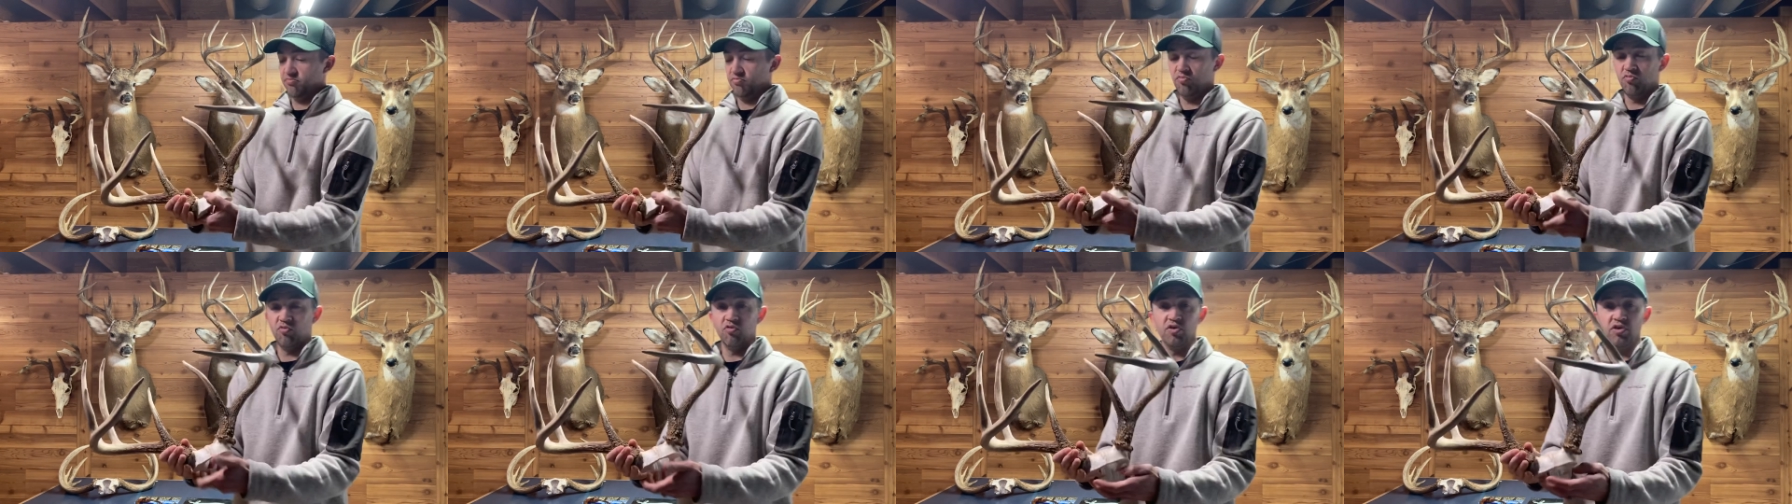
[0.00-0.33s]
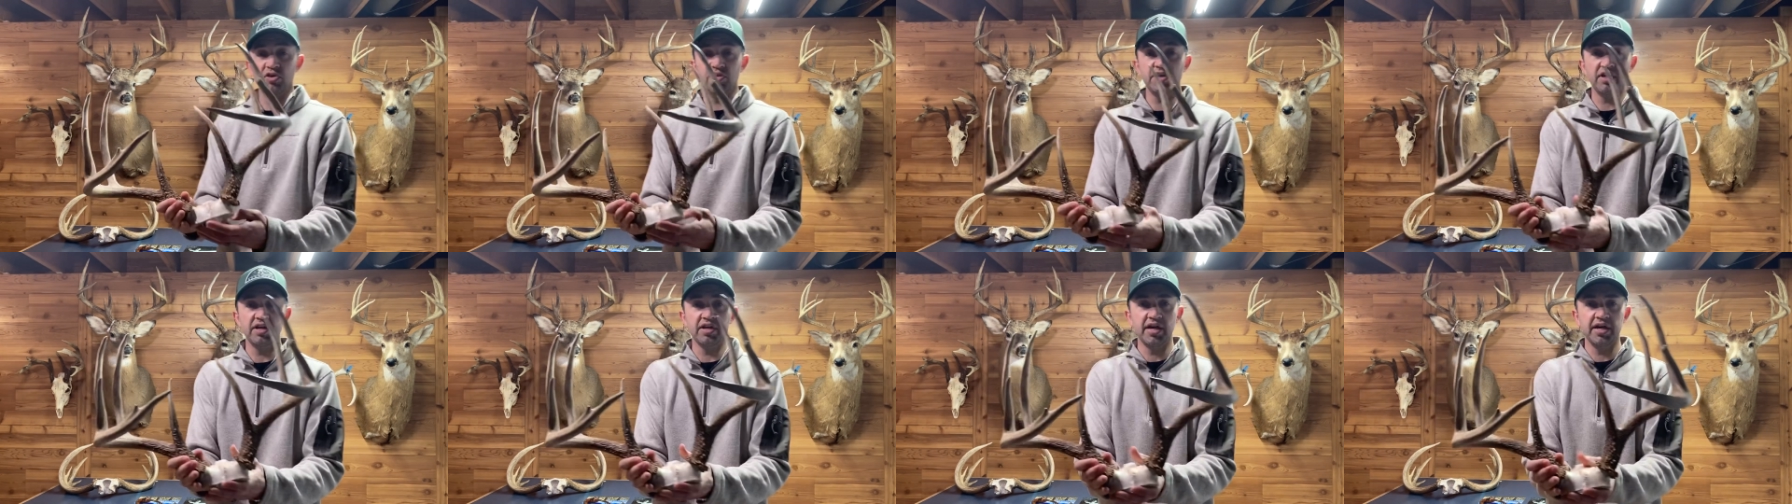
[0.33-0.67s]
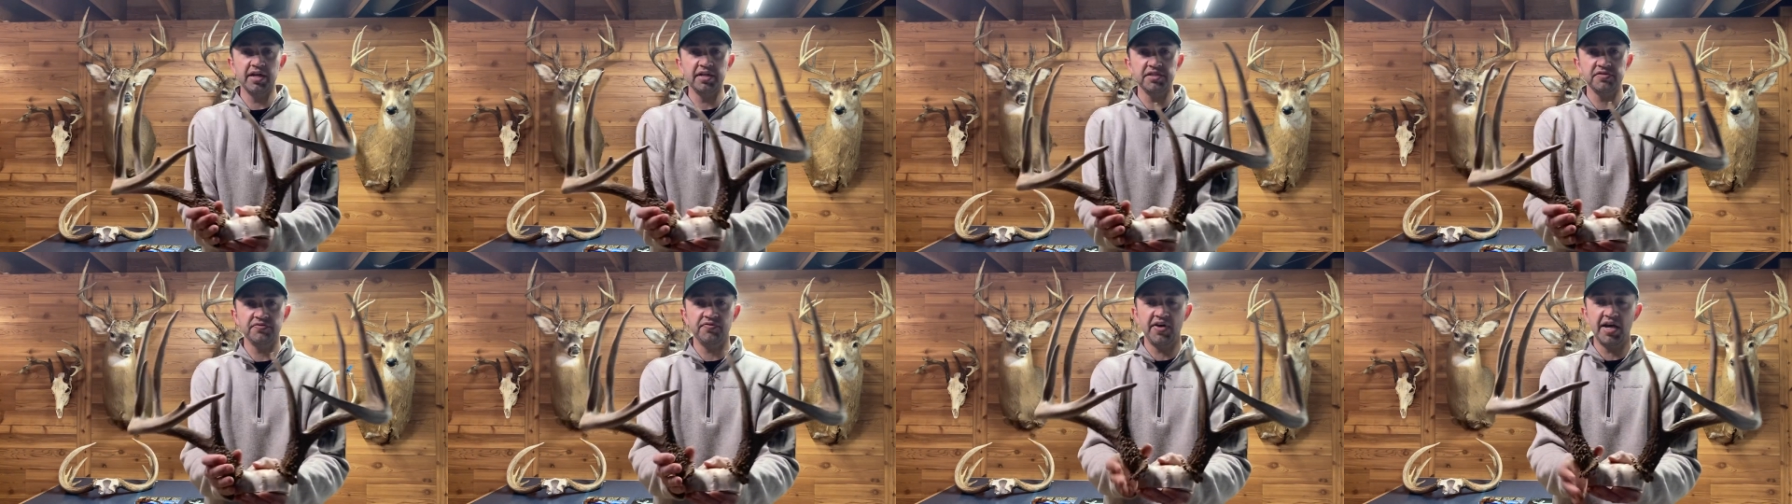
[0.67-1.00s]
really
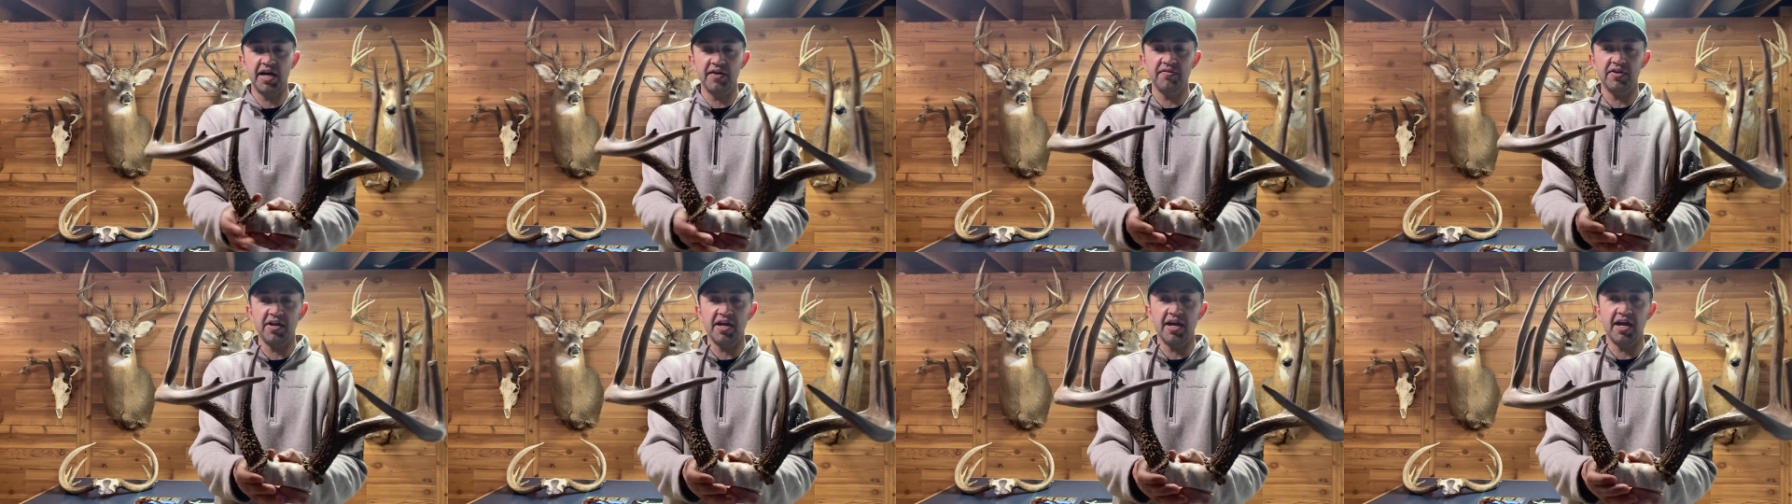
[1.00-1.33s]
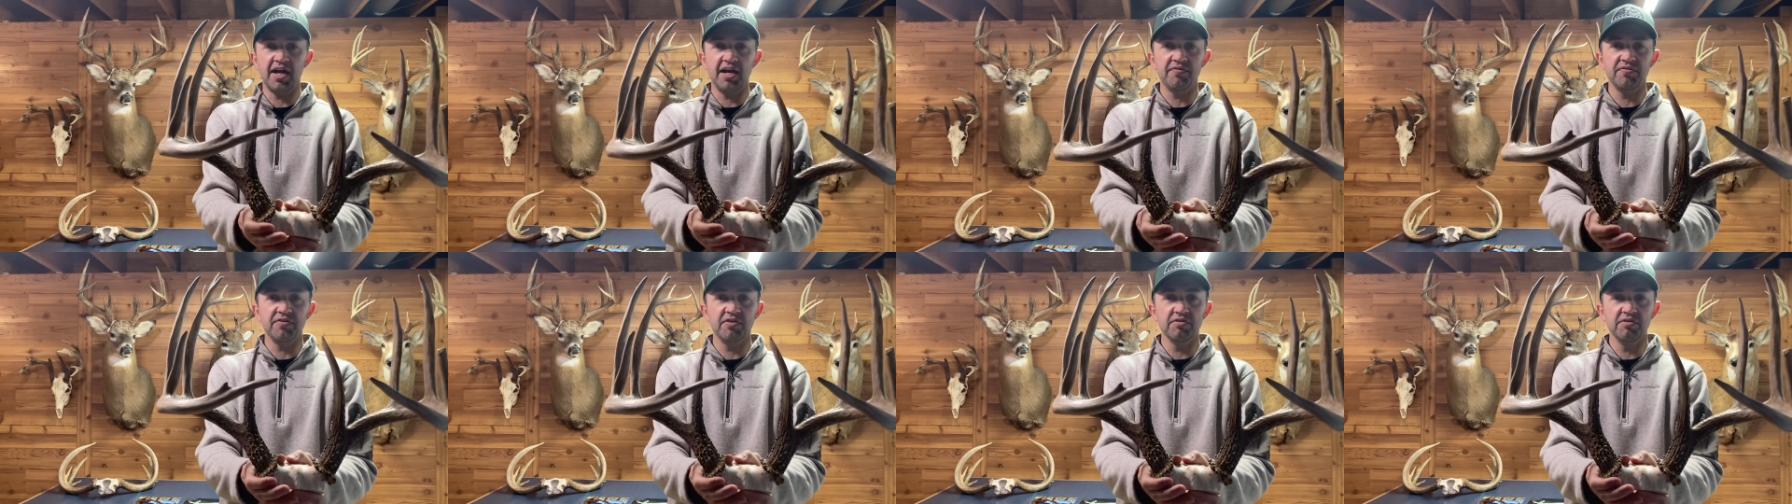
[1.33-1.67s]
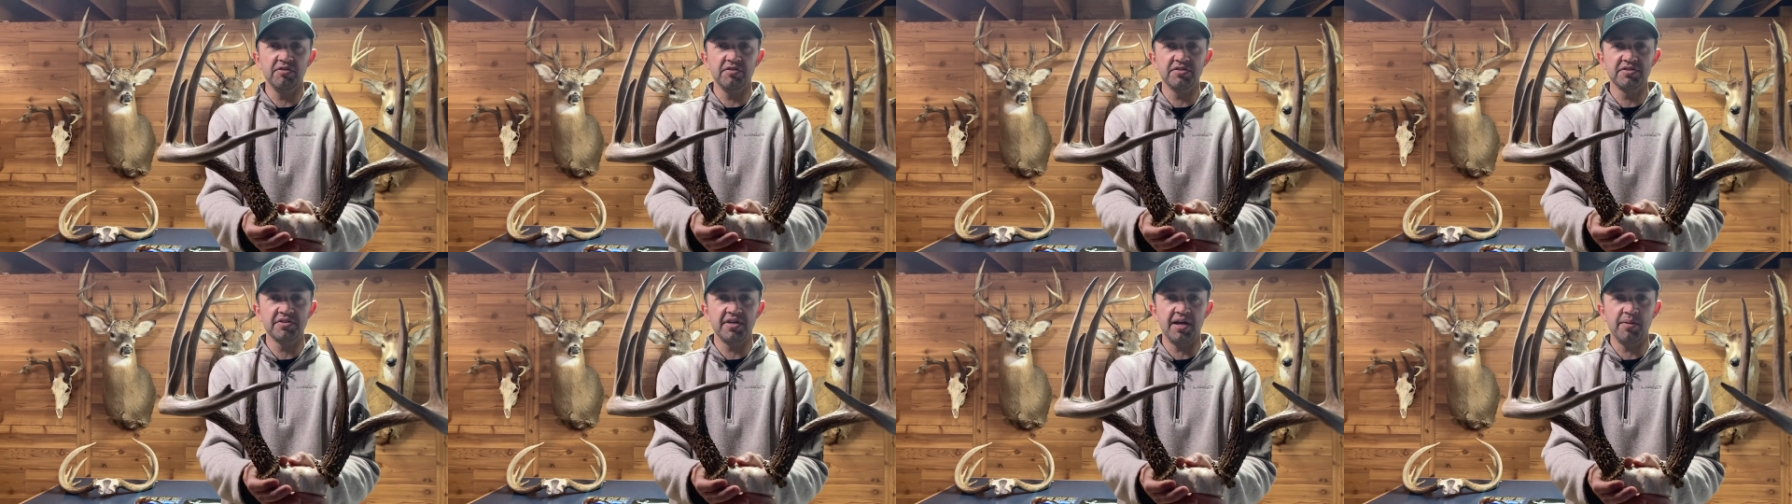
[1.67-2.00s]
nice 5.5 year
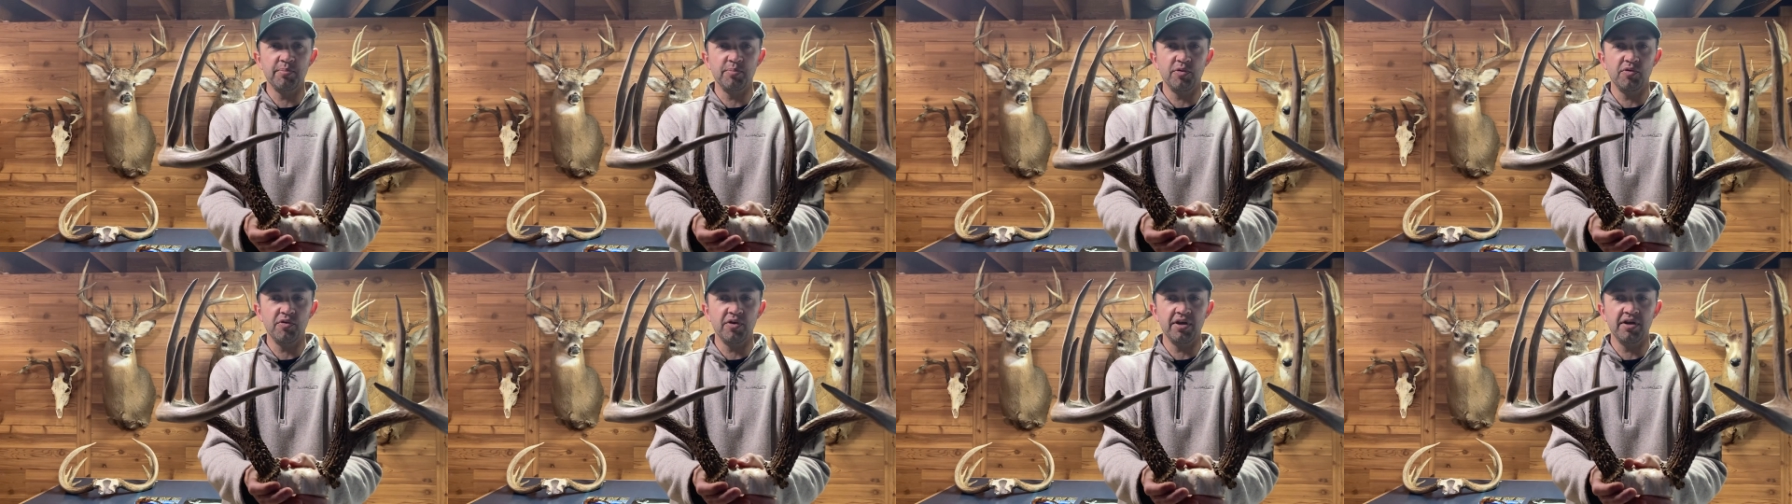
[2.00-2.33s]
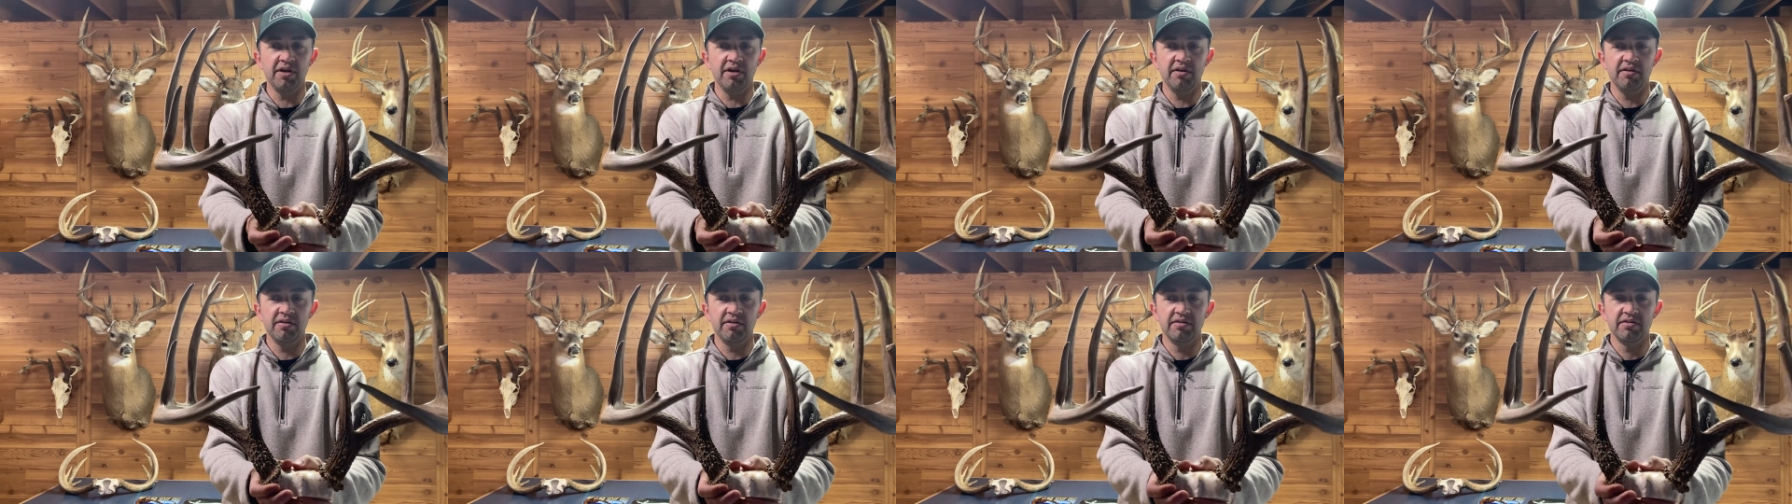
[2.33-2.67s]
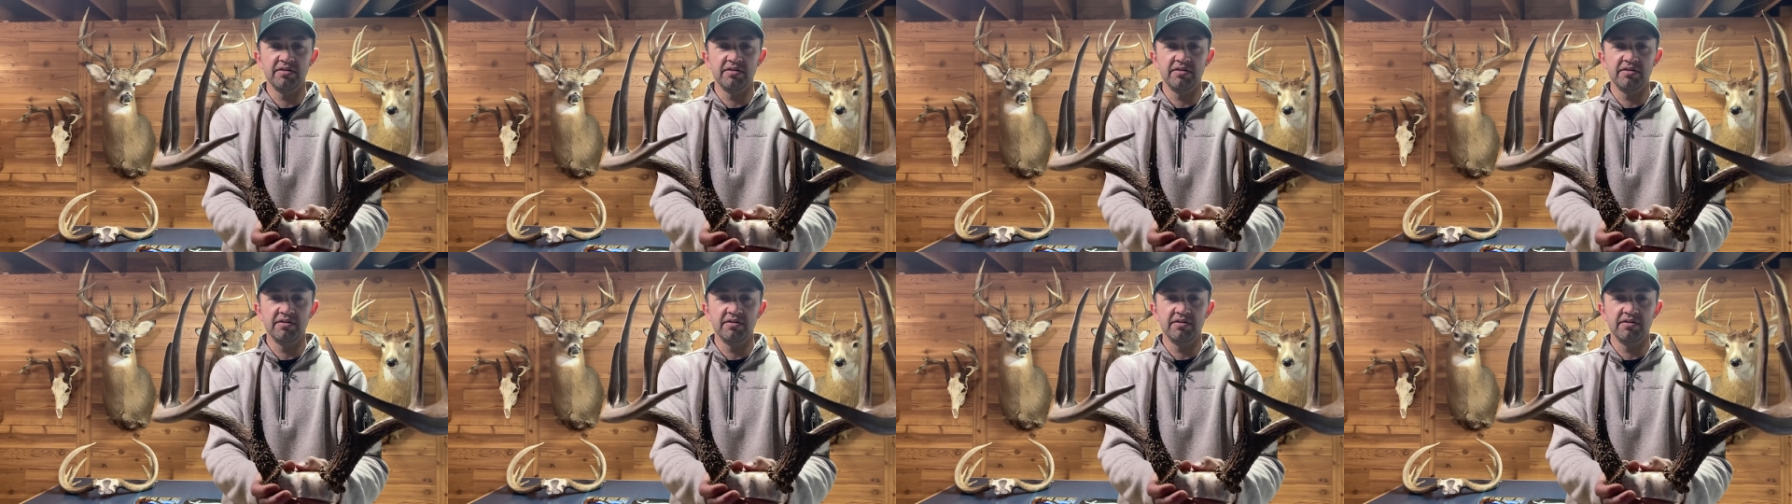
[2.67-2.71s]
old 10 pointer.